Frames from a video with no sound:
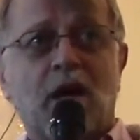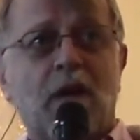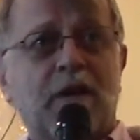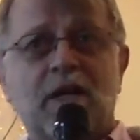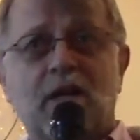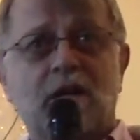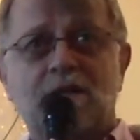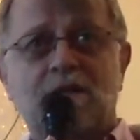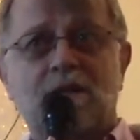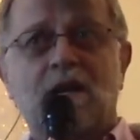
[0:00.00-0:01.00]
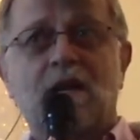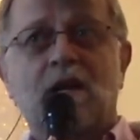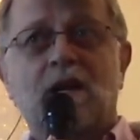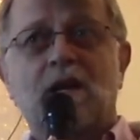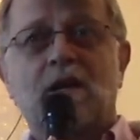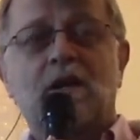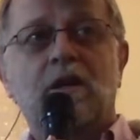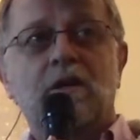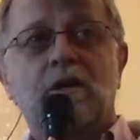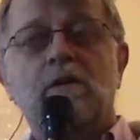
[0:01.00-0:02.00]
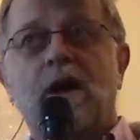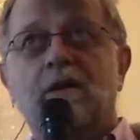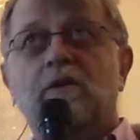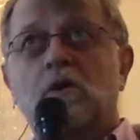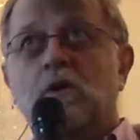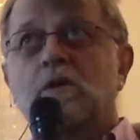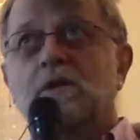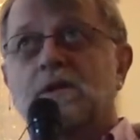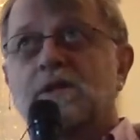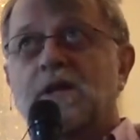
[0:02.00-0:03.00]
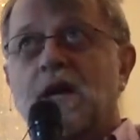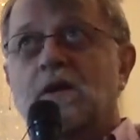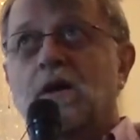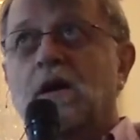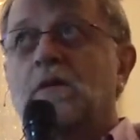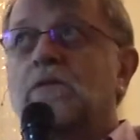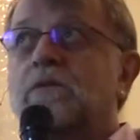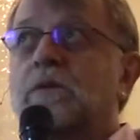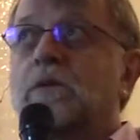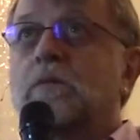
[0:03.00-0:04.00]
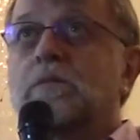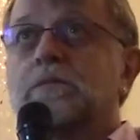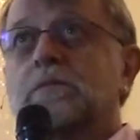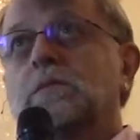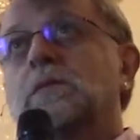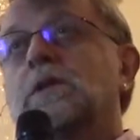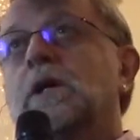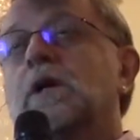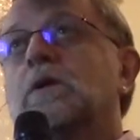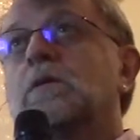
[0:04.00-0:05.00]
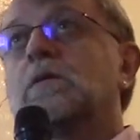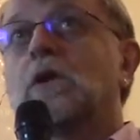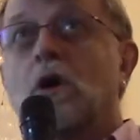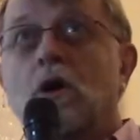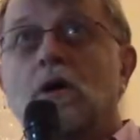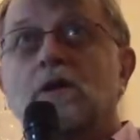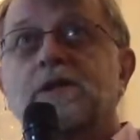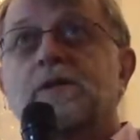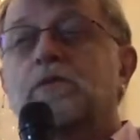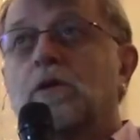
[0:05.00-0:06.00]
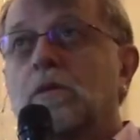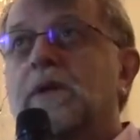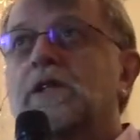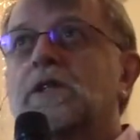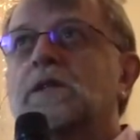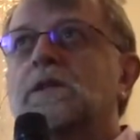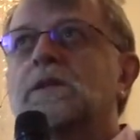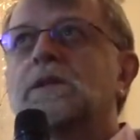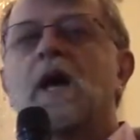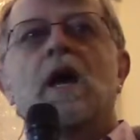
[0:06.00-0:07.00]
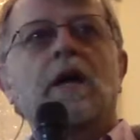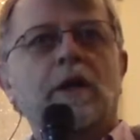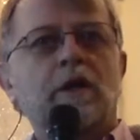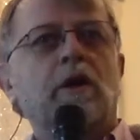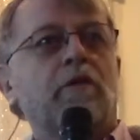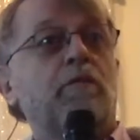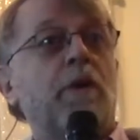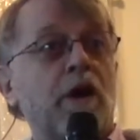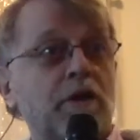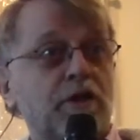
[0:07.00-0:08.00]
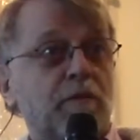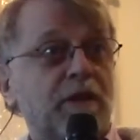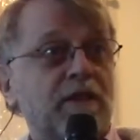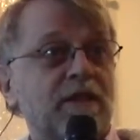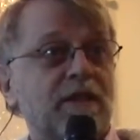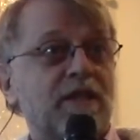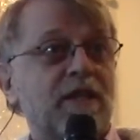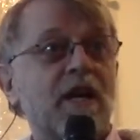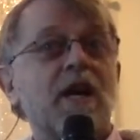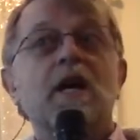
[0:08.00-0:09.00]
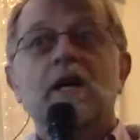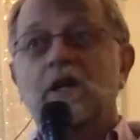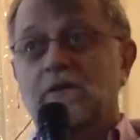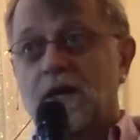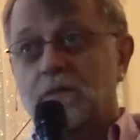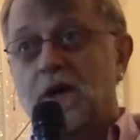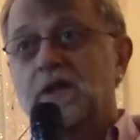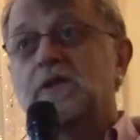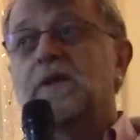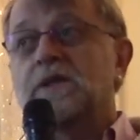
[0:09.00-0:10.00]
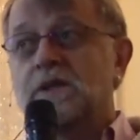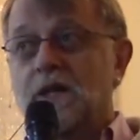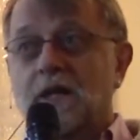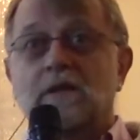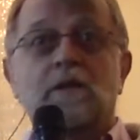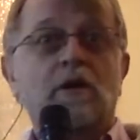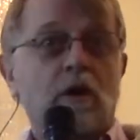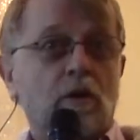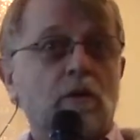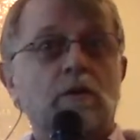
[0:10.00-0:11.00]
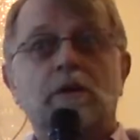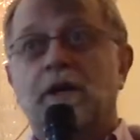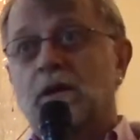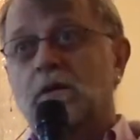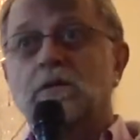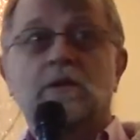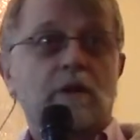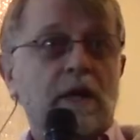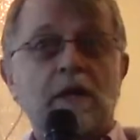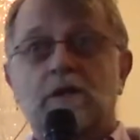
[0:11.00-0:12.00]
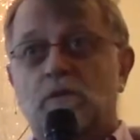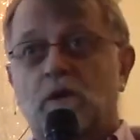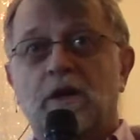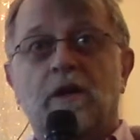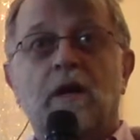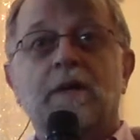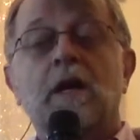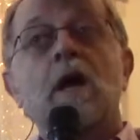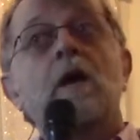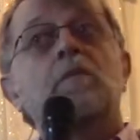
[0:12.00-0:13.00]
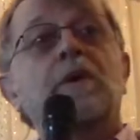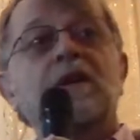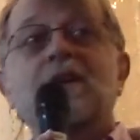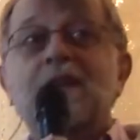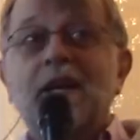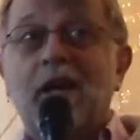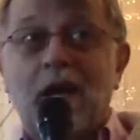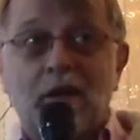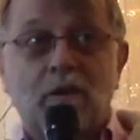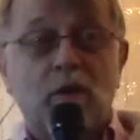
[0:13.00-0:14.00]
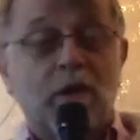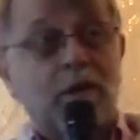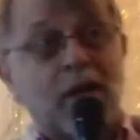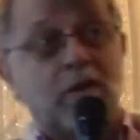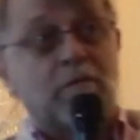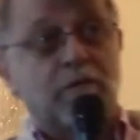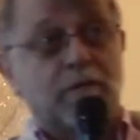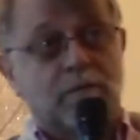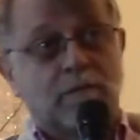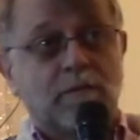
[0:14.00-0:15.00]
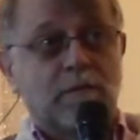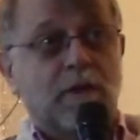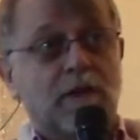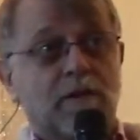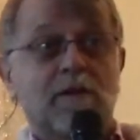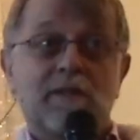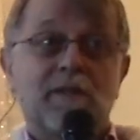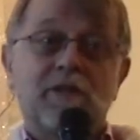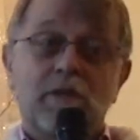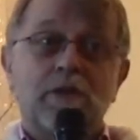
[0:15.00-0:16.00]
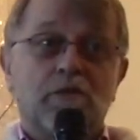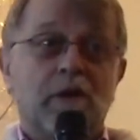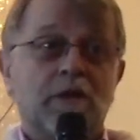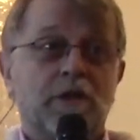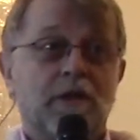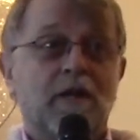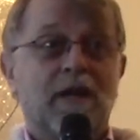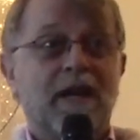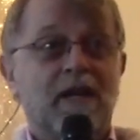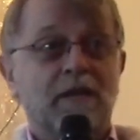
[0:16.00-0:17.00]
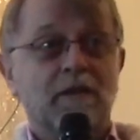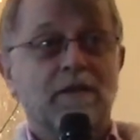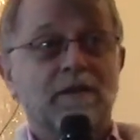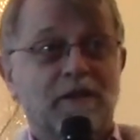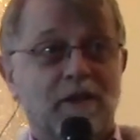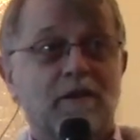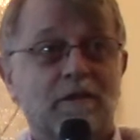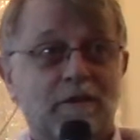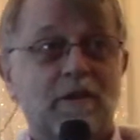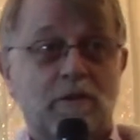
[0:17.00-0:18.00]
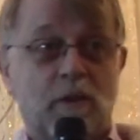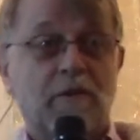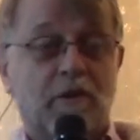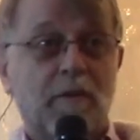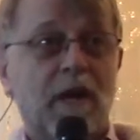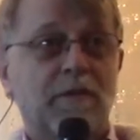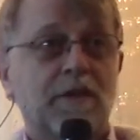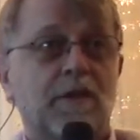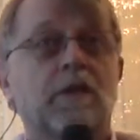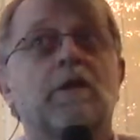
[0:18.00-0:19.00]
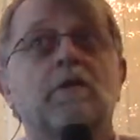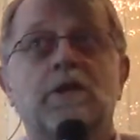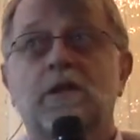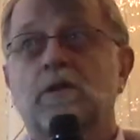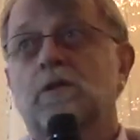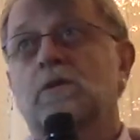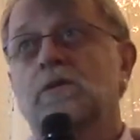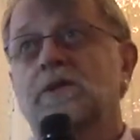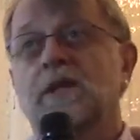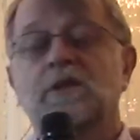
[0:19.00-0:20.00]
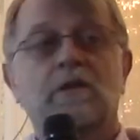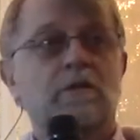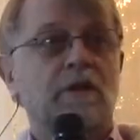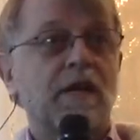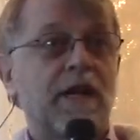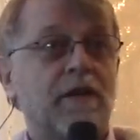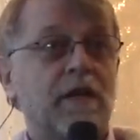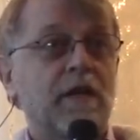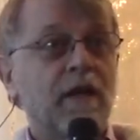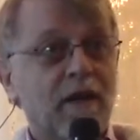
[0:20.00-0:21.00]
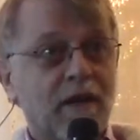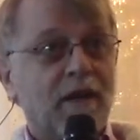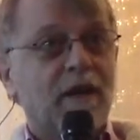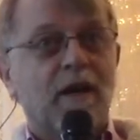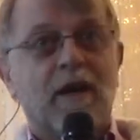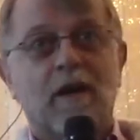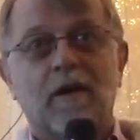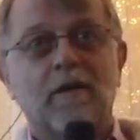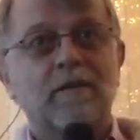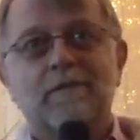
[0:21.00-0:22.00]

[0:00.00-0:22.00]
I mean, it's, you have a whole set of, you know, laws, prohibitions, and then you have punishments. You've got punishments that go, you know, to each one. I mean, but then again, where did that come from? Well, the Jewish religion had, you know, the 12 commandments that turned into 680 uh,